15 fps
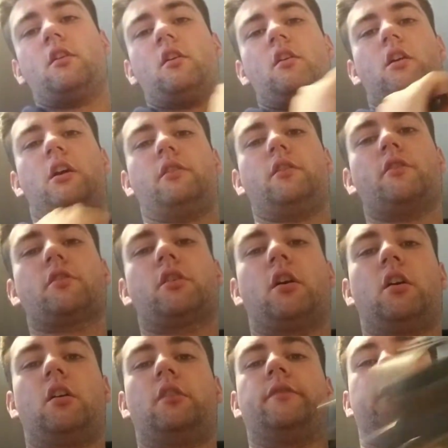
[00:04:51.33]
Another
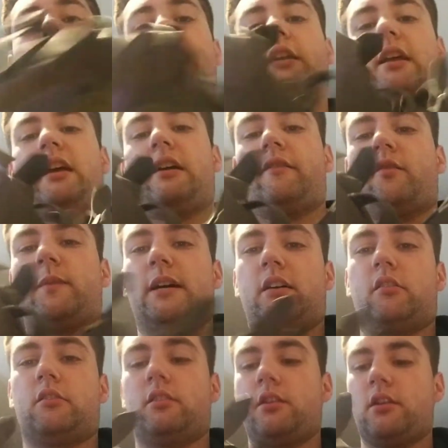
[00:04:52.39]
con that I'd have
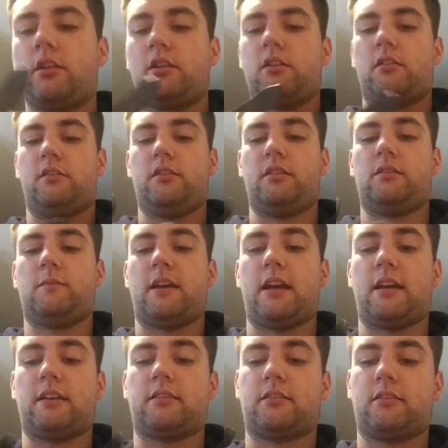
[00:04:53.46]
about these
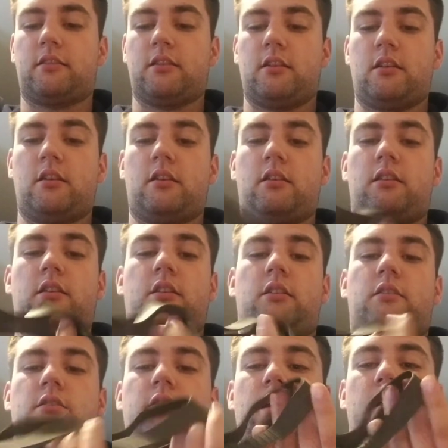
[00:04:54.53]
masks
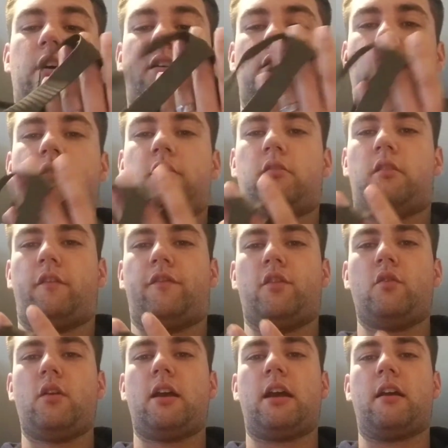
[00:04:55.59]
is that, you know, if
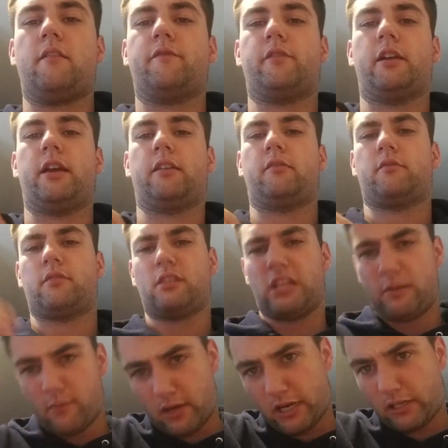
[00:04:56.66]
you have like
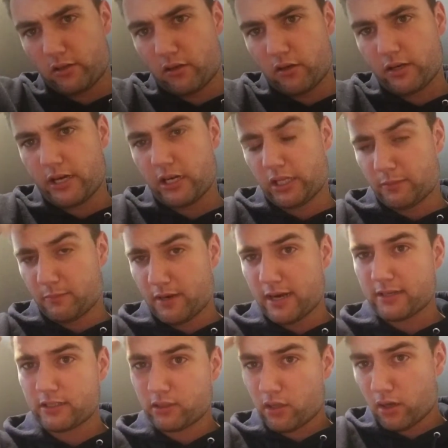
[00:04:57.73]
semi-long hair, like
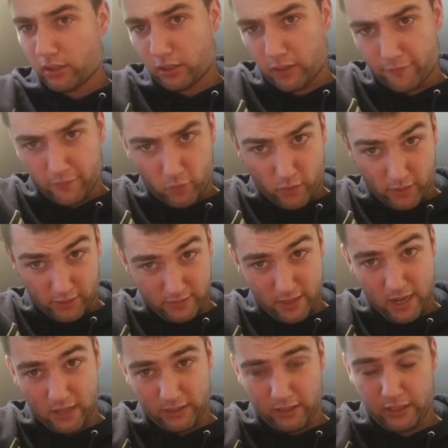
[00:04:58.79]
mine's long enough to where it's
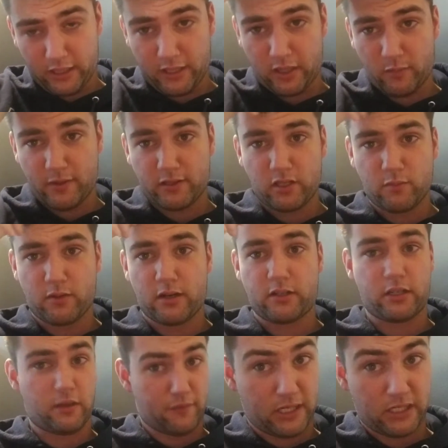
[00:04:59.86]
not going to hinder me too much,
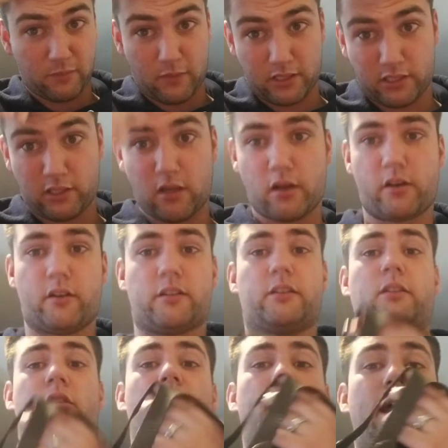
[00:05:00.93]
and if it much longer, it's
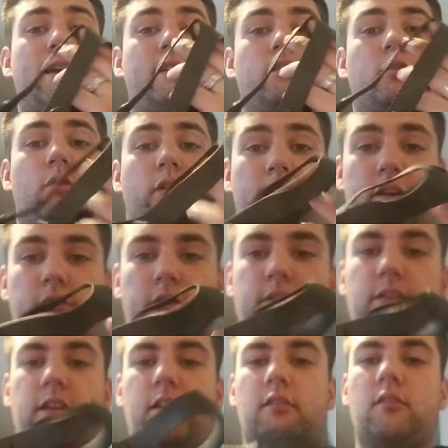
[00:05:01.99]
going to go back into a hindrance
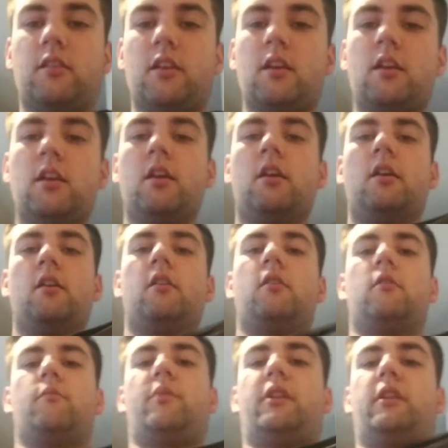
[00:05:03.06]
again.
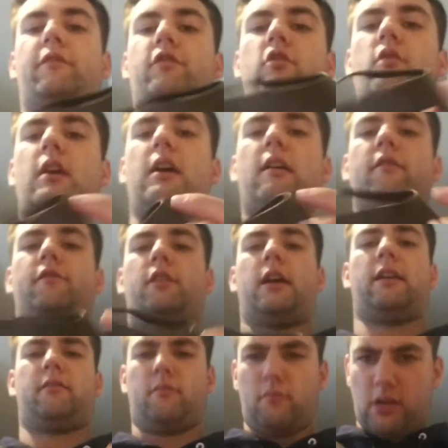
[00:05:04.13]
But if you have
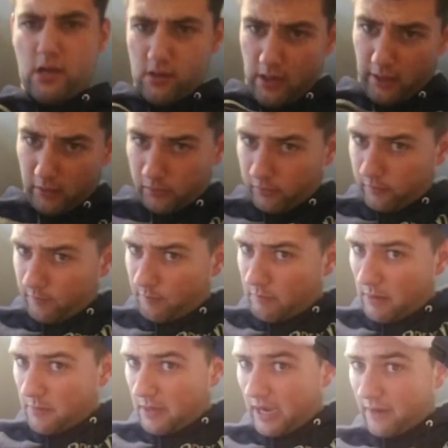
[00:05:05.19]
like
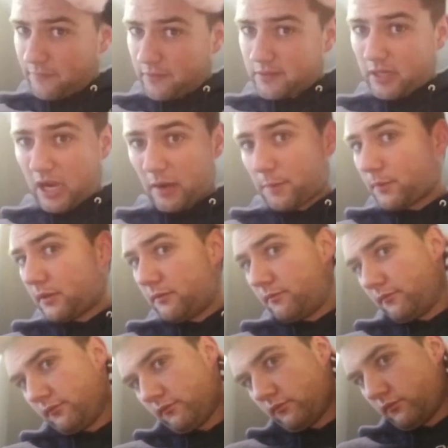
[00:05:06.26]
maybe half the top and
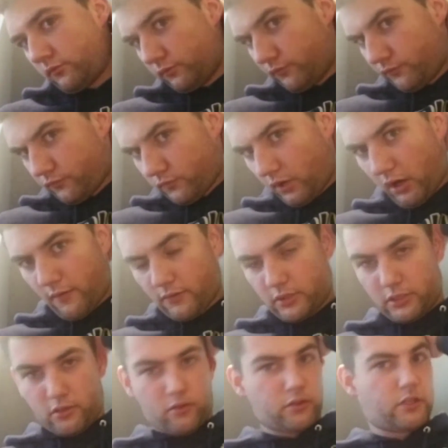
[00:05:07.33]

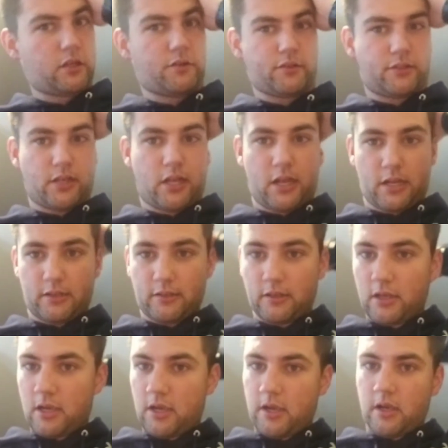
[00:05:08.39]
obviously no skin on the sides,
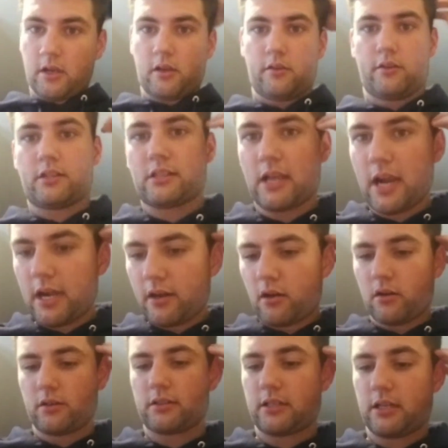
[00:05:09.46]
the side of
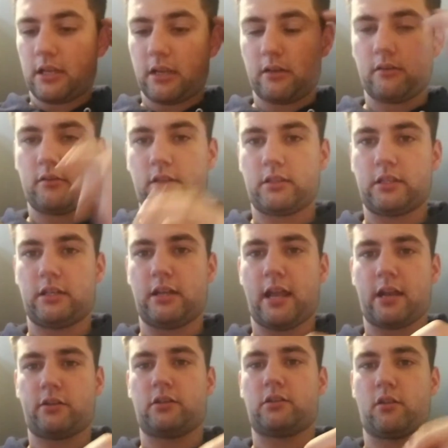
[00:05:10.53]
your skin is going to
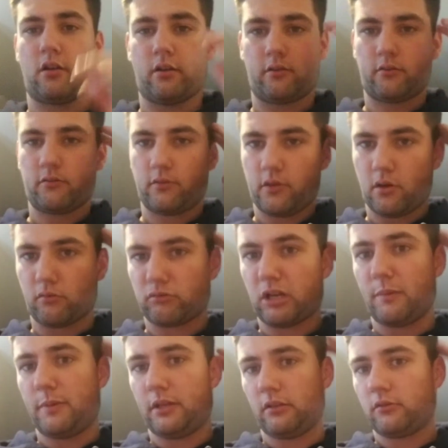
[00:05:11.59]
actually start, you know,
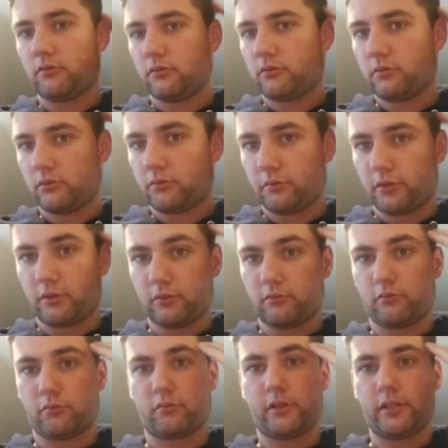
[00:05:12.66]
rubbing
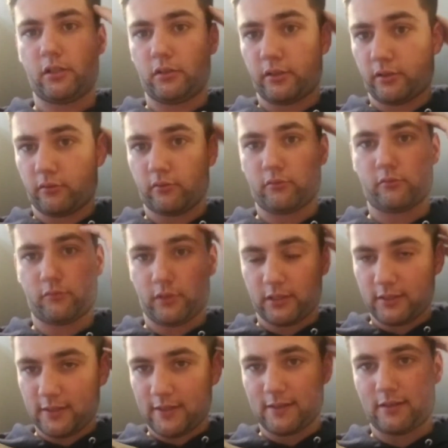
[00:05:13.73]
real
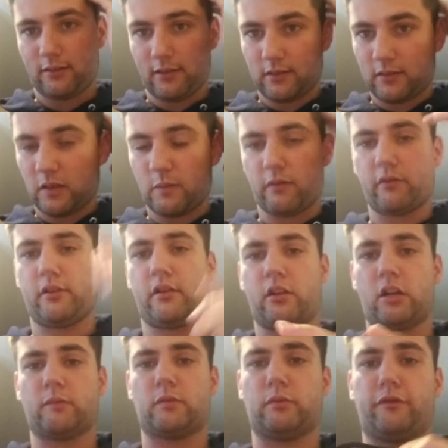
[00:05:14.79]
intensely, and it's going to be really
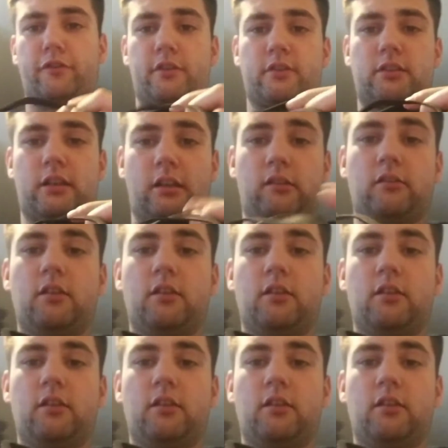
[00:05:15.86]
uncomfortable for your skin.